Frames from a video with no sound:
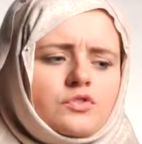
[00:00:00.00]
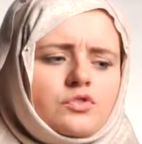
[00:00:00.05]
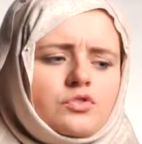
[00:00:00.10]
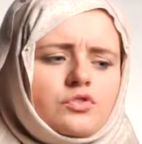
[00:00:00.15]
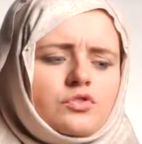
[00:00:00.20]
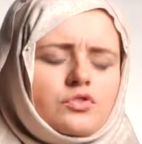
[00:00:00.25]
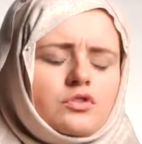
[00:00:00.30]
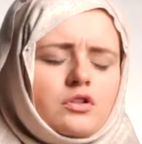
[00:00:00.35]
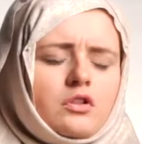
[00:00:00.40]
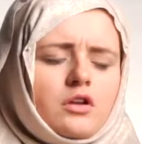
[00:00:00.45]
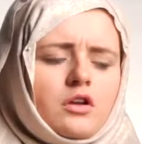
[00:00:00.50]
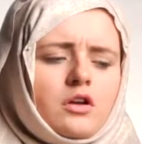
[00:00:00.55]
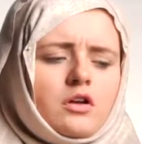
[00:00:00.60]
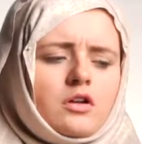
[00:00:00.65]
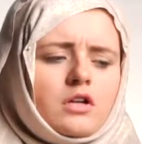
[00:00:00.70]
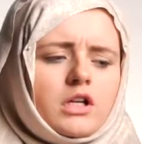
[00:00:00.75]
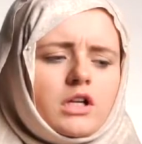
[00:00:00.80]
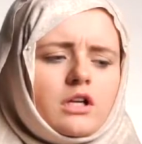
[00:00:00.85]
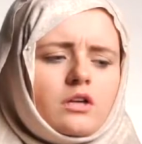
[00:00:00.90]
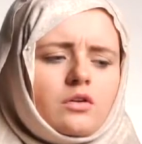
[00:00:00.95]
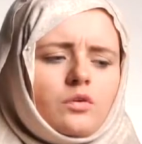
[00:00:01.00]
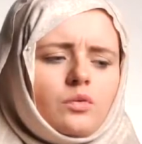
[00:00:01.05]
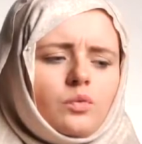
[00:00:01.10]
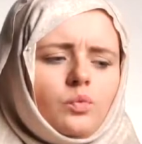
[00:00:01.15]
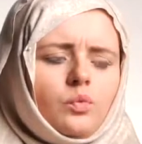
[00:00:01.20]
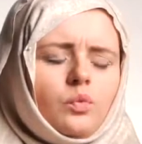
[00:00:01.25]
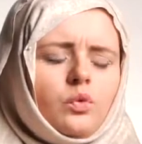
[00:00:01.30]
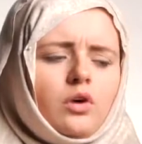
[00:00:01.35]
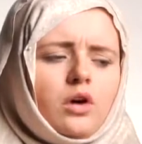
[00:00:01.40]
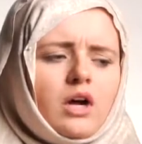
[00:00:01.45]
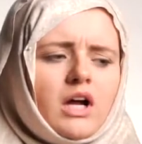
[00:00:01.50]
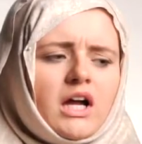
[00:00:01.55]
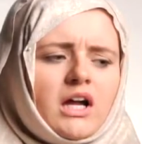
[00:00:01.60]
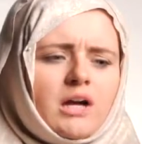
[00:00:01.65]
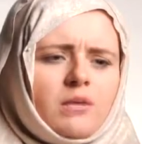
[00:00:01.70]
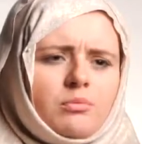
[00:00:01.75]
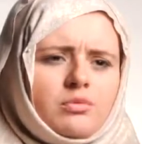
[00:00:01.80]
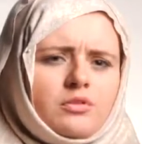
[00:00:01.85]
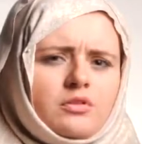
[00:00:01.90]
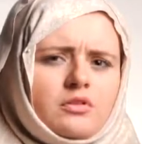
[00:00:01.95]
just learning what
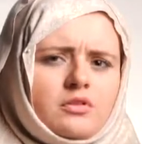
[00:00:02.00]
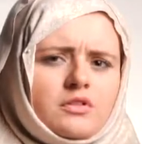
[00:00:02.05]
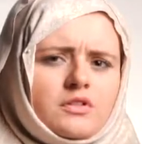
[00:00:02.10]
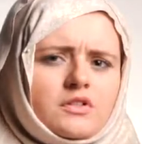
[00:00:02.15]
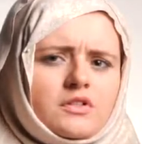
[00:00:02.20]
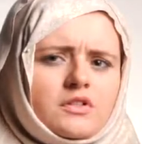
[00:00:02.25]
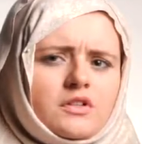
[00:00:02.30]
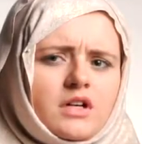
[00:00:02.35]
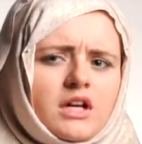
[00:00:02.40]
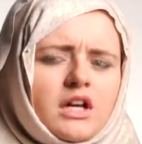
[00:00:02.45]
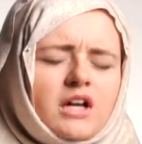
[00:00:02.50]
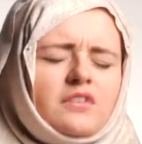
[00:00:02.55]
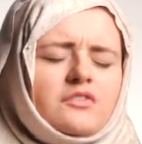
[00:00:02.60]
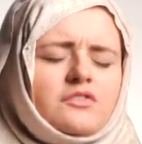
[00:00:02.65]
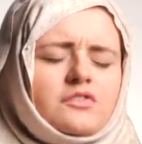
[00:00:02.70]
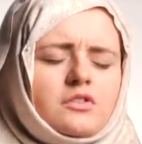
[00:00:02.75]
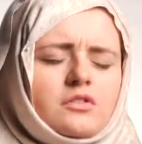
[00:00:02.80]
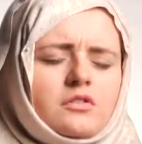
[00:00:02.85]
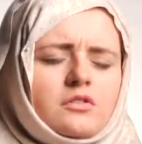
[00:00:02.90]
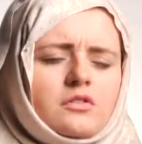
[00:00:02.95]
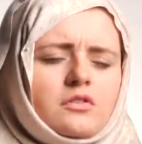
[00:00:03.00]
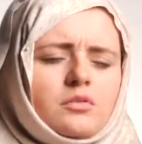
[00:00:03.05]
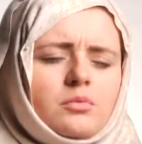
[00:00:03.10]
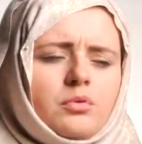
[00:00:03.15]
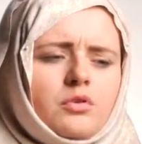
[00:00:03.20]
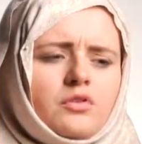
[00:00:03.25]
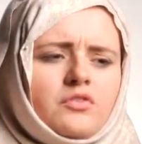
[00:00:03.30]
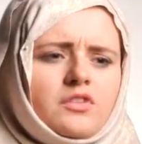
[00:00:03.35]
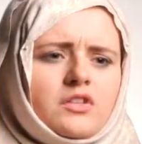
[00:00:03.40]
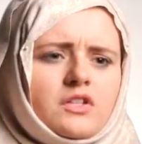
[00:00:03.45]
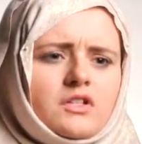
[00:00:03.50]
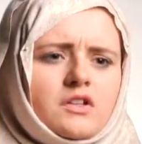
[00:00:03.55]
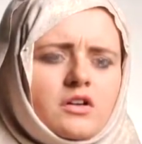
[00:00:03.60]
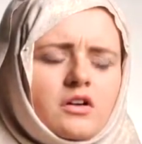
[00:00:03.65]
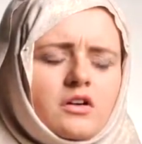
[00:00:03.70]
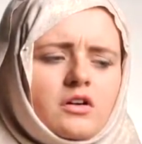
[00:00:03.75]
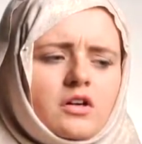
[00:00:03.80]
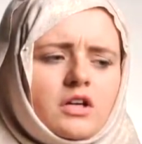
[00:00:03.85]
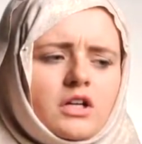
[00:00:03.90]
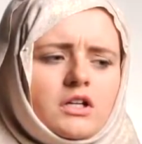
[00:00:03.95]
happened after the Prophet
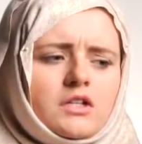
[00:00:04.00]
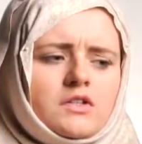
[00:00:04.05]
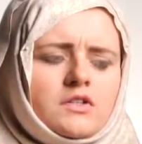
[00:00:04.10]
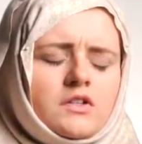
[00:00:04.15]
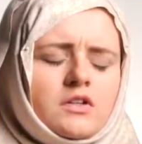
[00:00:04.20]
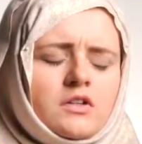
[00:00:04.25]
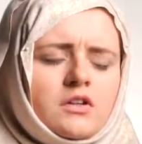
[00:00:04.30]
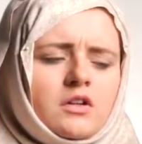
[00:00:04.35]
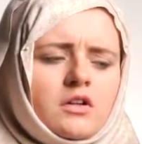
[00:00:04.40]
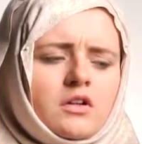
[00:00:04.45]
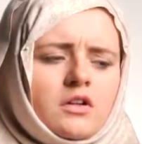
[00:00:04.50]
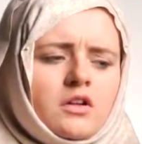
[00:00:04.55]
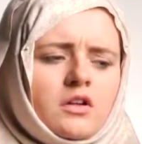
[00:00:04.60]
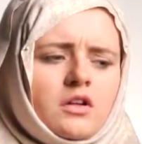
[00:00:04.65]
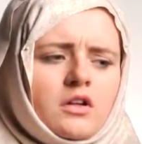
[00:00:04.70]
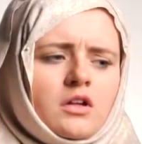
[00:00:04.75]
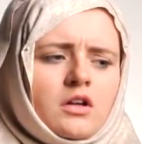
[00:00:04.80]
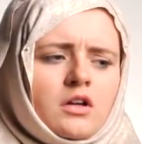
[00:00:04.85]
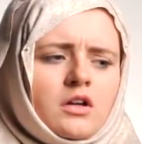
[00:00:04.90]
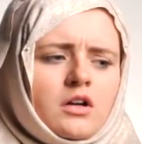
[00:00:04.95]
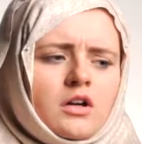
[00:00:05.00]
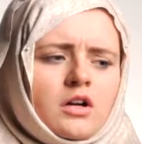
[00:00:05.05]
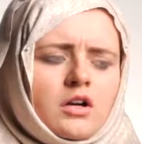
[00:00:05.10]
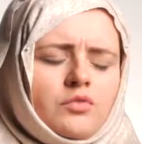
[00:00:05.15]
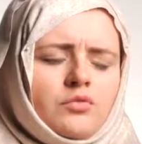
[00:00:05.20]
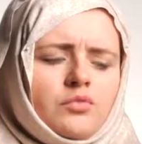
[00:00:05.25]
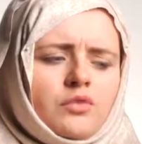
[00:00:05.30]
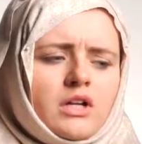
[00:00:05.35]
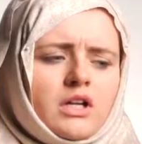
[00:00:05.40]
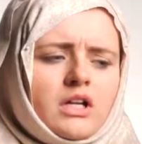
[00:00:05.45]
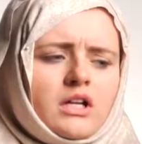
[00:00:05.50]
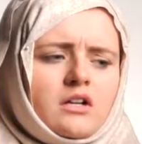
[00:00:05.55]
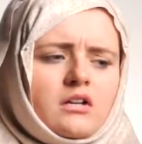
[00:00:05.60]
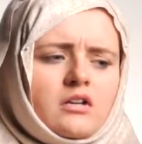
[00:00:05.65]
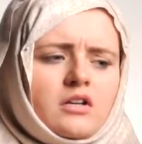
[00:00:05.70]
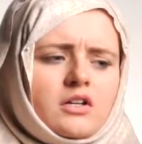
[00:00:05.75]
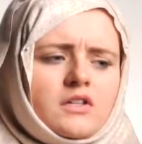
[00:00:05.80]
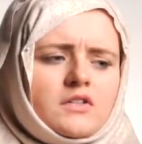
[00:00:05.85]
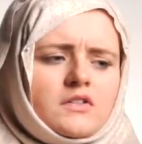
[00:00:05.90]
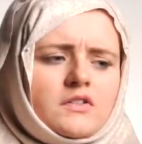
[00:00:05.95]
died. I
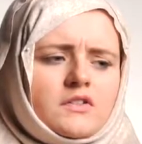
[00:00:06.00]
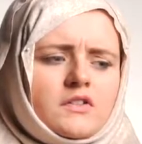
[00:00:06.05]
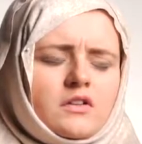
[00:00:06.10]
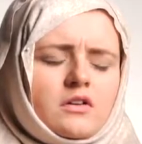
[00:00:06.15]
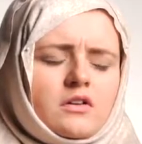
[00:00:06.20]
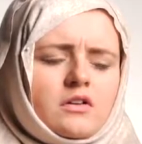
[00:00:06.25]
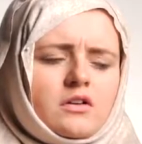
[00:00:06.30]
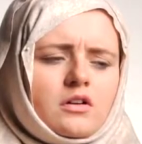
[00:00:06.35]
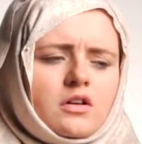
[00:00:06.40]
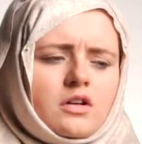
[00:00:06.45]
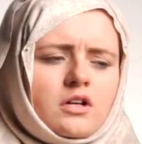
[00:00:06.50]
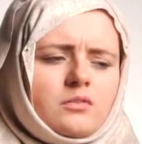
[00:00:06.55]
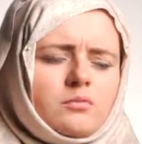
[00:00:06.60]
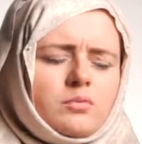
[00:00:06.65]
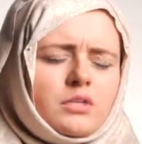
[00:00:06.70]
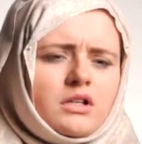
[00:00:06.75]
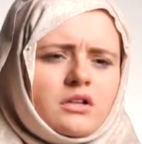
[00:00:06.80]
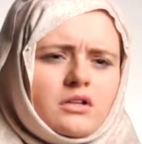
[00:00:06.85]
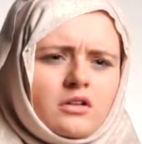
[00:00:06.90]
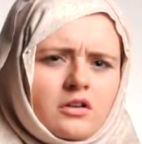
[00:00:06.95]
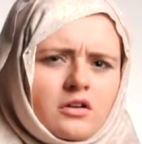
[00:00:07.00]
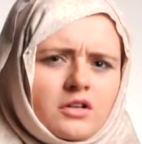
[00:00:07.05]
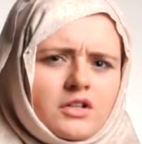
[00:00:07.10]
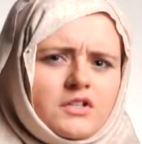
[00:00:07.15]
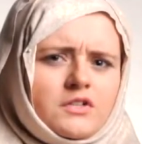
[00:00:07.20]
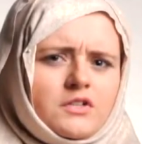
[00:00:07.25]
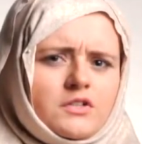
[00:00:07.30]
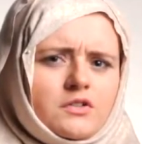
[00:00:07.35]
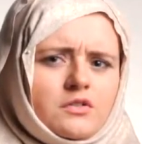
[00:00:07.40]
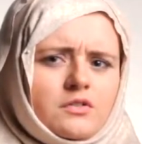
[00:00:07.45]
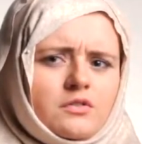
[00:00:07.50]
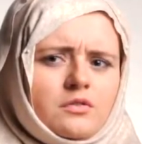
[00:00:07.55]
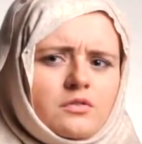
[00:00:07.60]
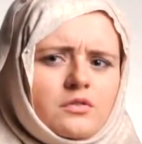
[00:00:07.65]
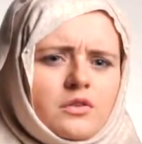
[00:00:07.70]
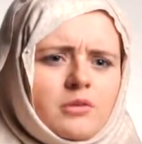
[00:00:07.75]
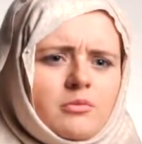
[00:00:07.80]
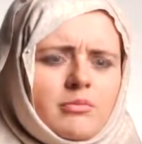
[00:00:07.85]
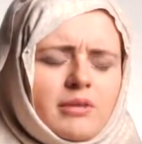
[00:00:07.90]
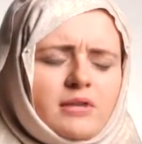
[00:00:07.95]
realised that I'd been lied to
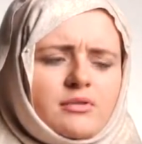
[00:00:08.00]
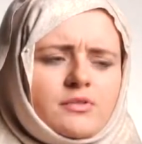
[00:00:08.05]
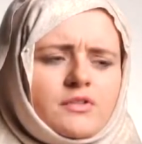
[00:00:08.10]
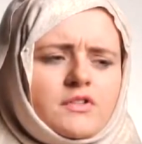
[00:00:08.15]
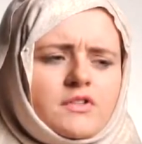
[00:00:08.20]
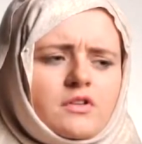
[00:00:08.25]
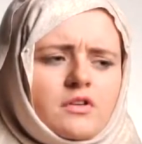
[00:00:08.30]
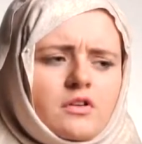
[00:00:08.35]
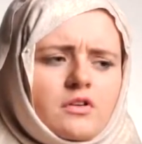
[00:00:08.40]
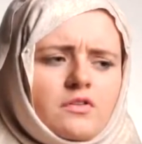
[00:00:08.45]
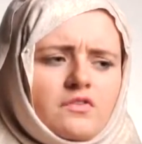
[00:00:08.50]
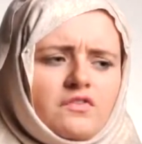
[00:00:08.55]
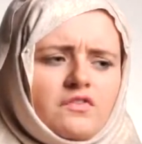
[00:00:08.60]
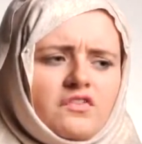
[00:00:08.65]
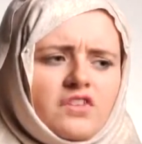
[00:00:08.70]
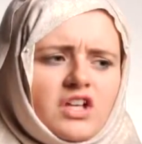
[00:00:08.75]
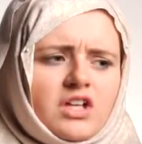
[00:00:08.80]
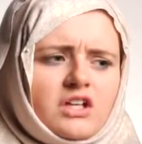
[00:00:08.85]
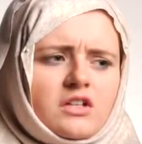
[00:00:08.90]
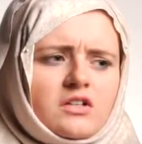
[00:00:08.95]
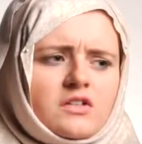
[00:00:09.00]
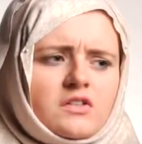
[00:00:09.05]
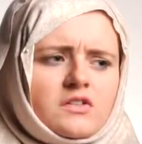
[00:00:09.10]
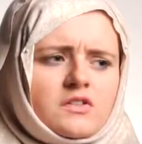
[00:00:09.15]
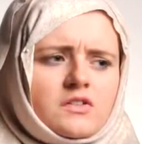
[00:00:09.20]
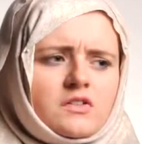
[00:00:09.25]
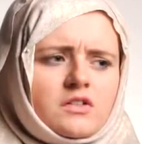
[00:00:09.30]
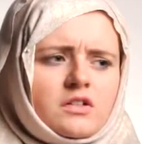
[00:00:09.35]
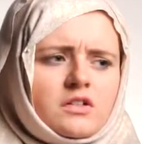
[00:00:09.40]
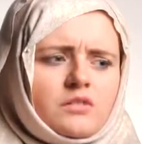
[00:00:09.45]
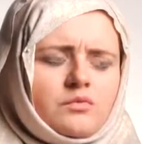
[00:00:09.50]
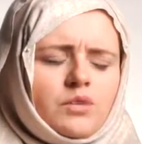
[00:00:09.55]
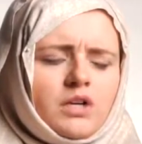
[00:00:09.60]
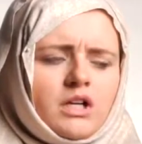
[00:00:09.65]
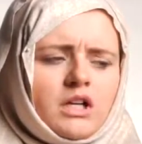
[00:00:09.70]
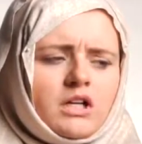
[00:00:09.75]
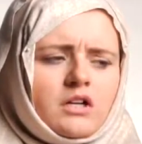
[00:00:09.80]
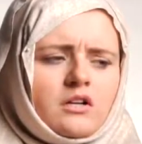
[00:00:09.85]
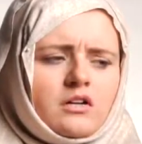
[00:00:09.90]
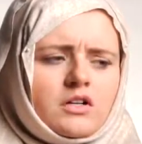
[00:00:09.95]
about certain things. I
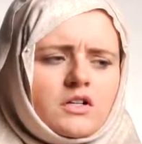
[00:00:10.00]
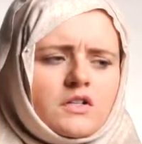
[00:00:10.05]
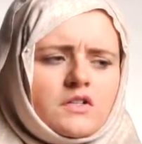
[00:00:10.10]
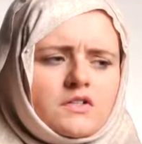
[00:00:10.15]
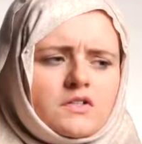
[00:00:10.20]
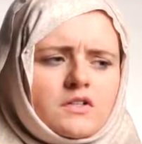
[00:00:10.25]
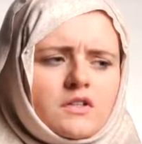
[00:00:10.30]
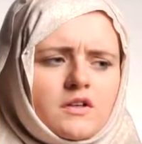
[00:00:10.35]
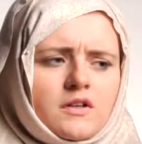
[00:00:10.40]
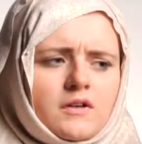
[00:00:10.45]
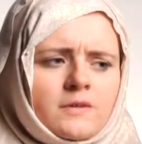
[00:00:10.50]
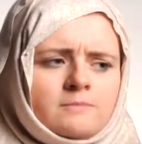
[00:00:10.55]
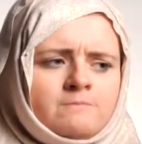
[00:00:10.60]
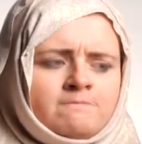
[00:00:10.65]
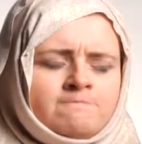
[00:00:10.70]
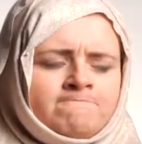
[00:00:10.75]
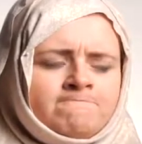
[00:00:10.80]
realised that,